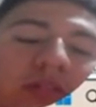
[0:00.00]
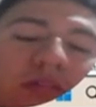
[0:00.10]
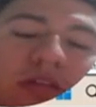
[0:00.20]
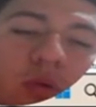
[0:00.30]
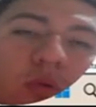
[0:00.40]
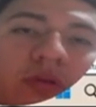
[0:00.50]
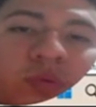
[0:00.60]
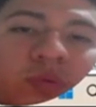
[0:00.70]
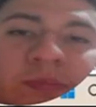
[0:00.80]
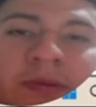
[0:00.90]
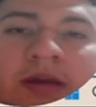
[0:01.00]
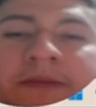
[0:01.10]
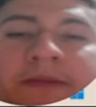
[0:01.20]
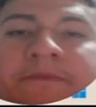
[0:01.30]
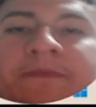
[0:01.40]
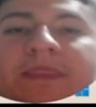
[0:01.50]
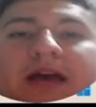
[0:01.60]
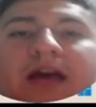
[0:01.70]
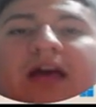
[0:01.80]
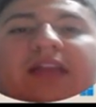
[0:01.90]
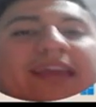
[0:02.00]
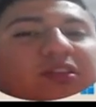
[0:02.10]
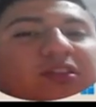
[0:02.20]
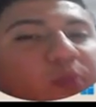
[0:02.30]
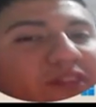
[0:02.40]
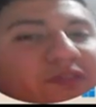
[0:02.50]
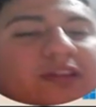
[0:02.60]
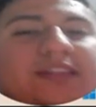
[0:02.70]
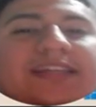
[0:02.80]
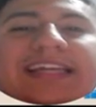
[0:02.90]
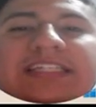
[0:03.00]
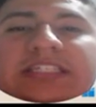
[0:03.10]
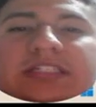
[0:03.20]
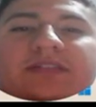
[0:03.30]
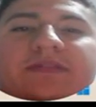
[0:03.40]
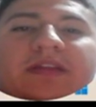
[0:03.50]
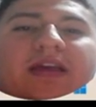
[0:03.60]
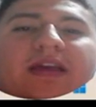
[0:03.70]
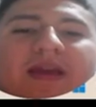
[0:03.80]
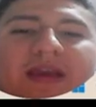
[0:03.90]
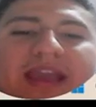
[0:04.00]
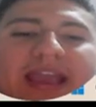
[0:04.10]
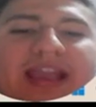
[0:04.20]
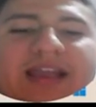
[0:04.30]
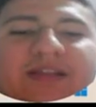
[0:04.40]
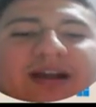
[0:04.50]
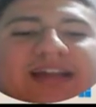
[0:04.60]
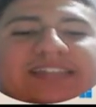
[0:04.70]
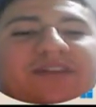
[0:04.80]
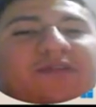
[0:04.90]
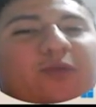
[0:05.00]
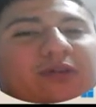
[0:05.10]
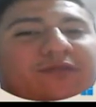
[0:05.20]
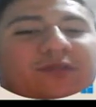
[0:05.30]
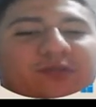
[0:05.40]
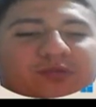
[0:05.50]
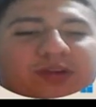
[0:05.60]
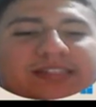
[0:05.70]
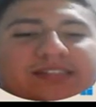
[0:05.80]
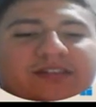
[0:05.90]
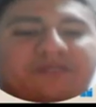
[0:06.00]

I want to respond. Thank you so much for the attention, and you guys have a wonderful rest of your